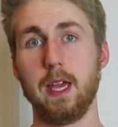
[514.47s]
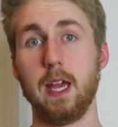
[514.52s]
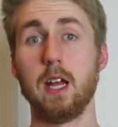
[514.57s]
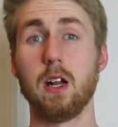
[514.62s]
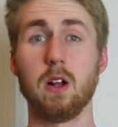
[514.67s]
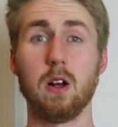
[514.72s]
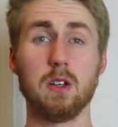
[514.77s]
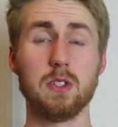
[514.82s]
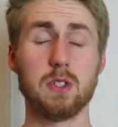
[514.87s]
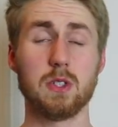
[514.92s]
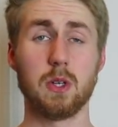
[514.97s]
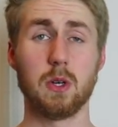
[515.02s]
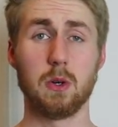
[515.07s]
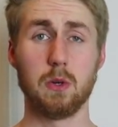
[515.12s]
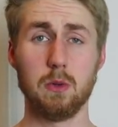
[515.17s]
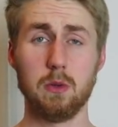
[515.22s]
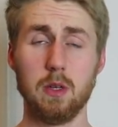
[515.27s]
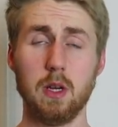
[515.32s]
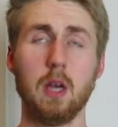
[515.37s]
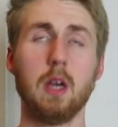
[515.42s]
And
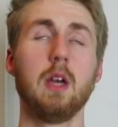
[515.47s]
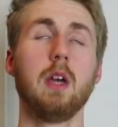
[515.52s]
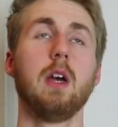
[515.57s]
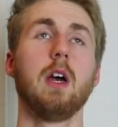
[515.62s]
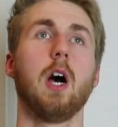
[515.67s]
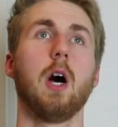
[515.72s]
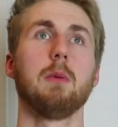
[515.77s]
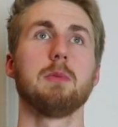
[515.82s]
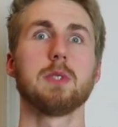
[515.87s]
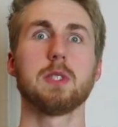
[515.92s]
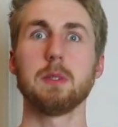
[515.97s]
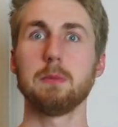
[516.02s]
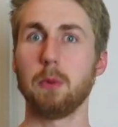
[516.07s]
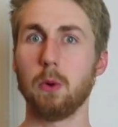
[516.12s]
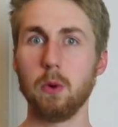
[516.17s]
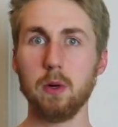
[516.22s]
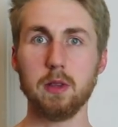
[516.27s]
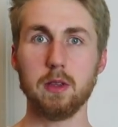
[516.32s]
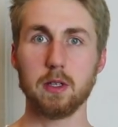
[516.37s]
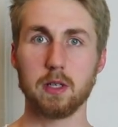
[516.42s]
also, help
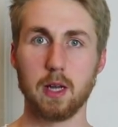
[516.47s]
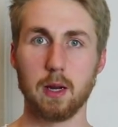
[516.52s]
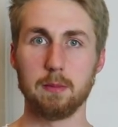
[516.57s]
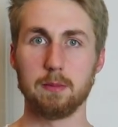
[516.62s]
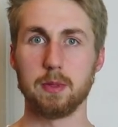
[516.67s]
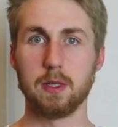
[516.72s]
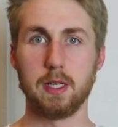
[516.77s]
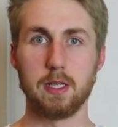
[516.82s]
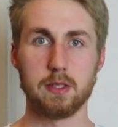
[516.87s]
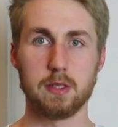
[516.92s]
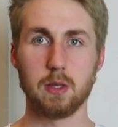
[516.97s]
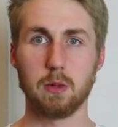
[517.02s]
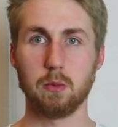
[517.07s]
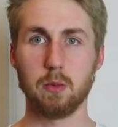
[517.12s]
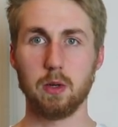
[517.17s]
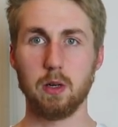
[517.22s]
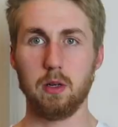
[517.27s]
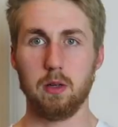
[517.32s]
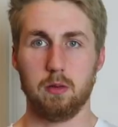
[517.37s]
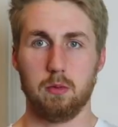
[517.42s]
support the companies that
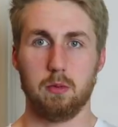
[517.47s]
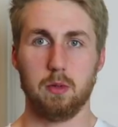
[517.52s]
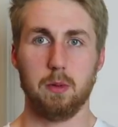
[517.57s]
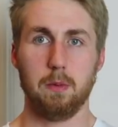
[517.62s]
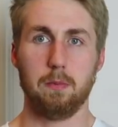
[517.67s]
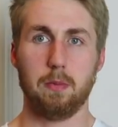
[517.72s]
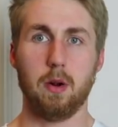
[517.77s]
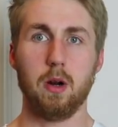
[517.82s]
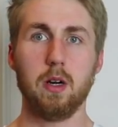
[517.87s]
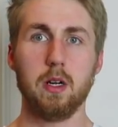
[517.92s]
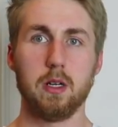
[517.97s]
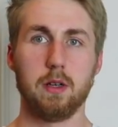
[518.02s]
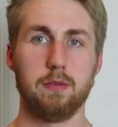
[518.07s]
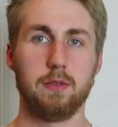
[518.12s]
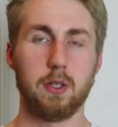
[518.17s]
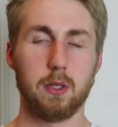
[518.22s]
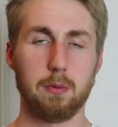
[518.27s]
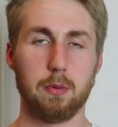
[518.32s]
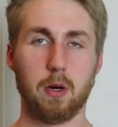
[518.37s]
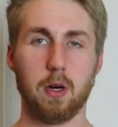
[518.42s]
we're we're part
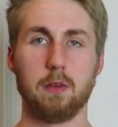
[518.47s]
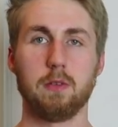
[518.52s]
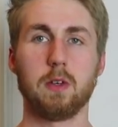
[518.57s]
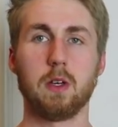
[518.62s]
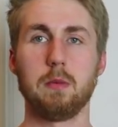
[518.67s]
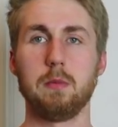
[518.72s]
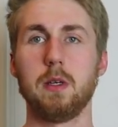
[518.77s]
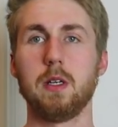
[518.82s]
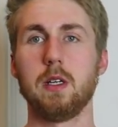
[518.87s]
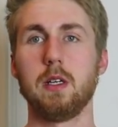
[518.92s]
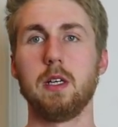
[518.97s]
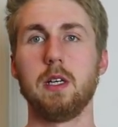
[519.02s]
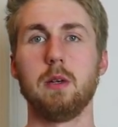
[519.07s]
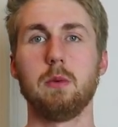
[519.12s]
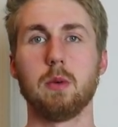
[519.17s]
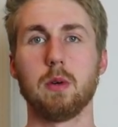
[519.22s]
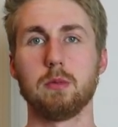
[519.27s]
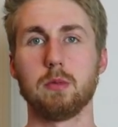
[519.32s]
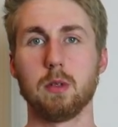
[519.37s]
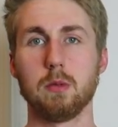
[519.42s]
of. You're part of a community
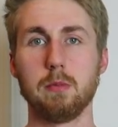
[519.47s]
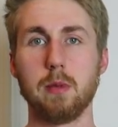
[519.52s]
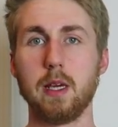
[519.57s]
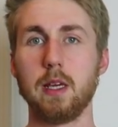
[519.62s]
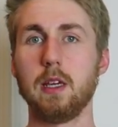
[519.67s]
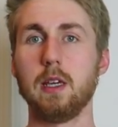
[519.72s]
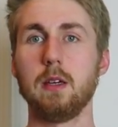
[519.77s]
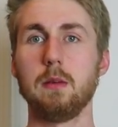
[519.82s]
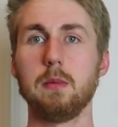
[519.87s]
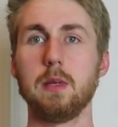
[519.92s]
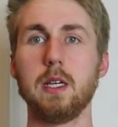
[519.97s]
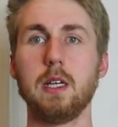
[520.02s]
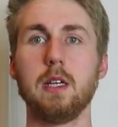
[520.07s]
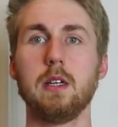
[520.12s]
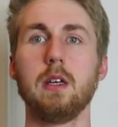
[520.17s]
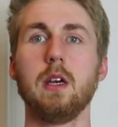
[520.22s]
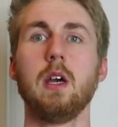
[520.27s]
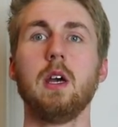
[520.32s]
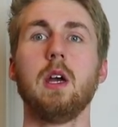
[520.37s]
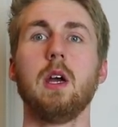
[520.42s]
where we're making
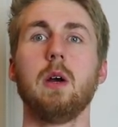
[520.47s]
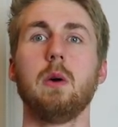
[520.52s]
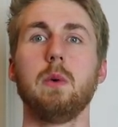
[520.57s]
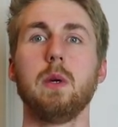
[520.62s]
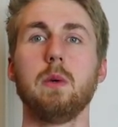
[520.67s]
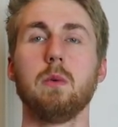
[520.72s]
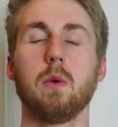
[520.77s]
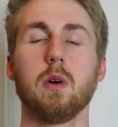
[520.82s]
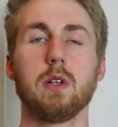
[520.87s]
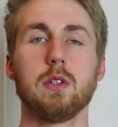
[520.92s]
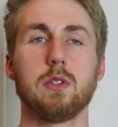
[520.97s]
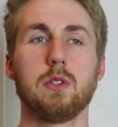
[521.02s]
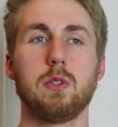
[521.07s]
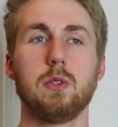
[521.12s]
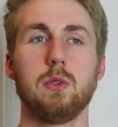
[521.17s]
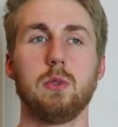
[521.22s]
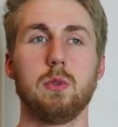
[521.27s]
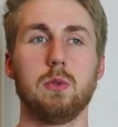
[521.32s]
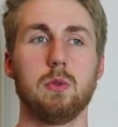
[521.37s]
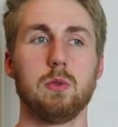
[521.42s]
mead. We want
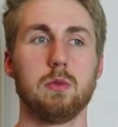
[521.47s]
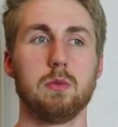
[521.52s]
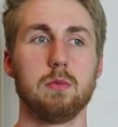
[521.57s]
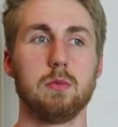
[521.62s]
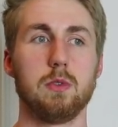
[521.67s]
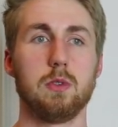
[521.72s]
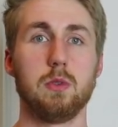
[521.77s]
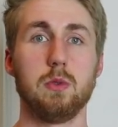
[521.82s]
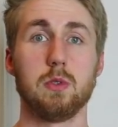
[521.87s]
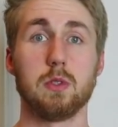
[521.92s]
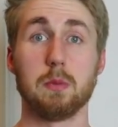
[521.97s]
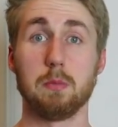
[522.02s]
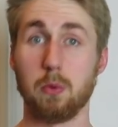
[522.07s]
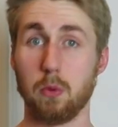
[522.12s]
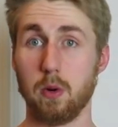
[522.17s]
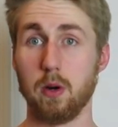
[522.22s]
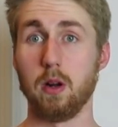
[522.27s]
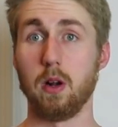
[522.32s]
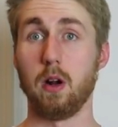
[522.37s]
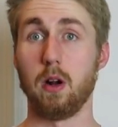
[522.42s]
to to
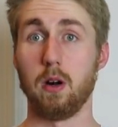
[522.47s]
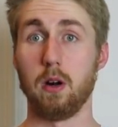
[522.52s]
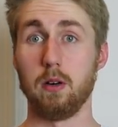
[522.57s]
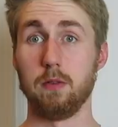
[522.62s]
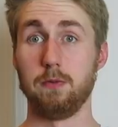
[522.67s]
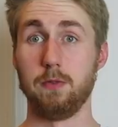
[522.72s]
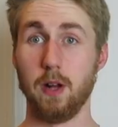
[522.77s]
support our